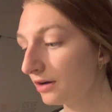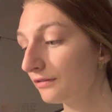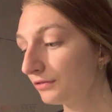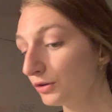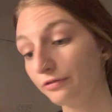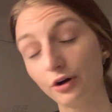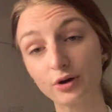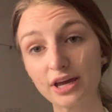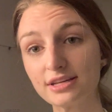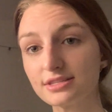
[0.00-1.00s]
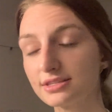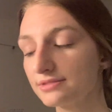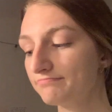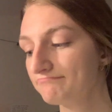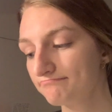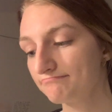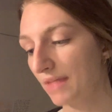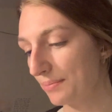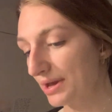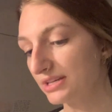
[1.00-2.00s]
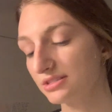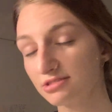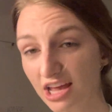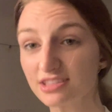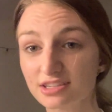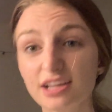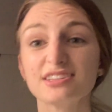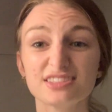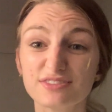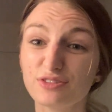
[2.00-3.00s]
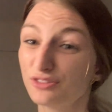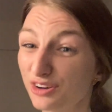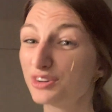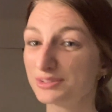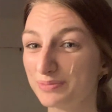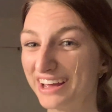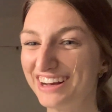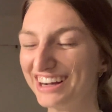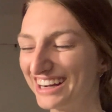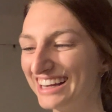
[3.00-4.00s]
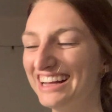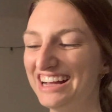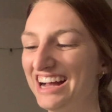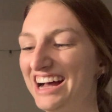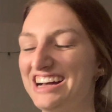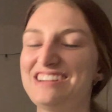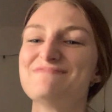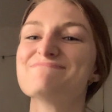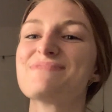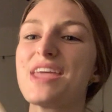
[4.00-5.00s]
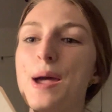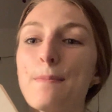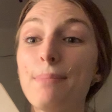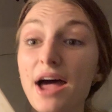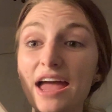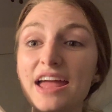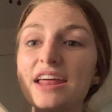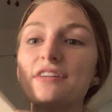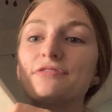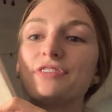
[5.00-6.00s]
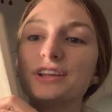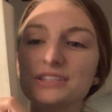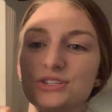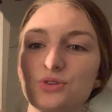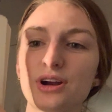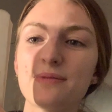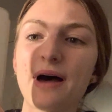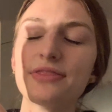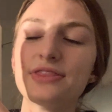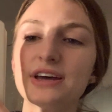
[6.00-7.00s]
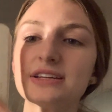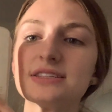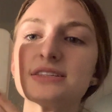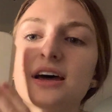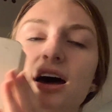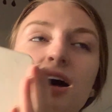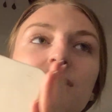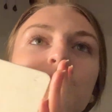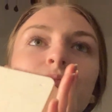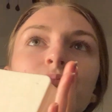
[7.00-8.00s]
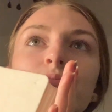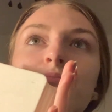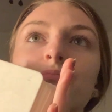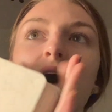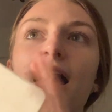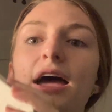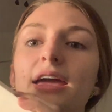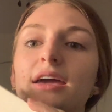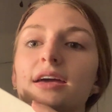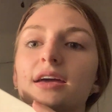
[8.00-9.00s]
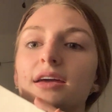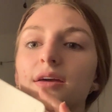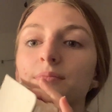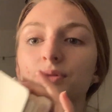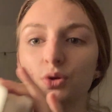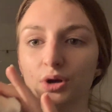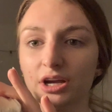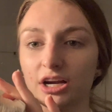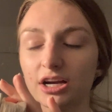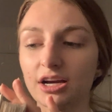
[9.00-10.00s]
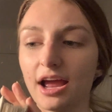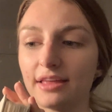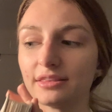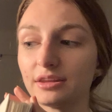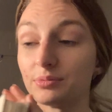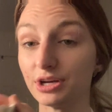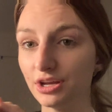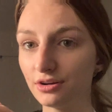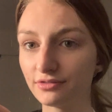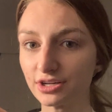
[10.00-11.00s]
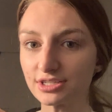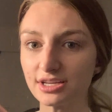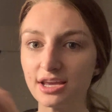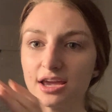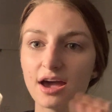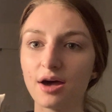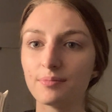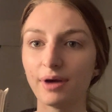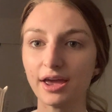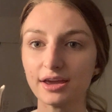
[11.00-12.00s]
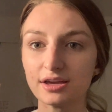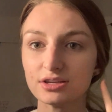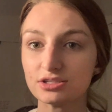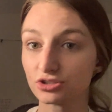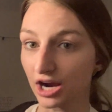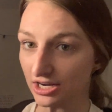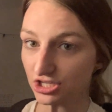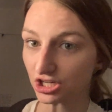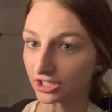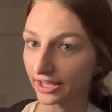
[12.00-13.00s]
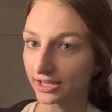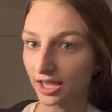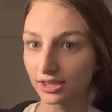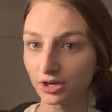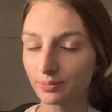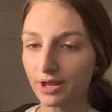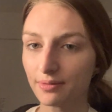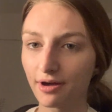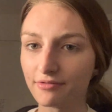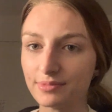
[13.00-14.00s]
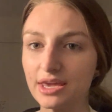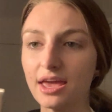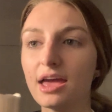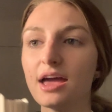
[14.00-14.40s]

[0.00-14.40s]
Full Focus. That makes sense because it's the Full Focus Planner. But fun story about this. My employer at Liberty University, my director, like a little bit above me,